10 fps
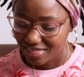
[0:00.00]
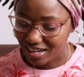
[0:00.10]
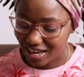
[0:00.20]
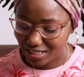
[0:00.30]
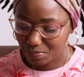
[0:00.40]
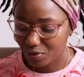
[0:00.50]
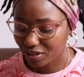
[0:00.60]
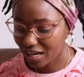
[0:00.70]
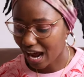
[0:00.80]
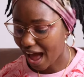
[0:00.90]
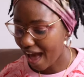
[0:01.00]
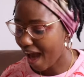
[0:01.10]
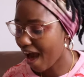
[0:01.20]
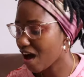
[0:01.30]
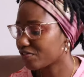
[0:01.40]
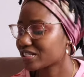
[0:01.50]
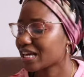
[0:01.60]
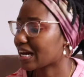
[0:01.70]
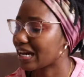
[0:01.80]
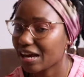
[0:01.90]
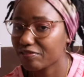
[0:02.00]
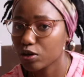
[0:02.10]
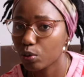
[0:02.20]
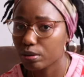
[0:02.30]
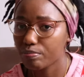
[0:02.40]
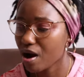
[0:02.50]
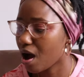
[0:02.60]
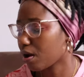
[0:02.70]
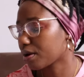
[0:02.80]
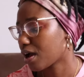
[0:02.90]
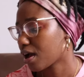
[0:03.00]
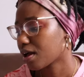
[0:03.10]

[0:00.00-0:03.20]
The next book that I have is Get a Life, Chloe Brown.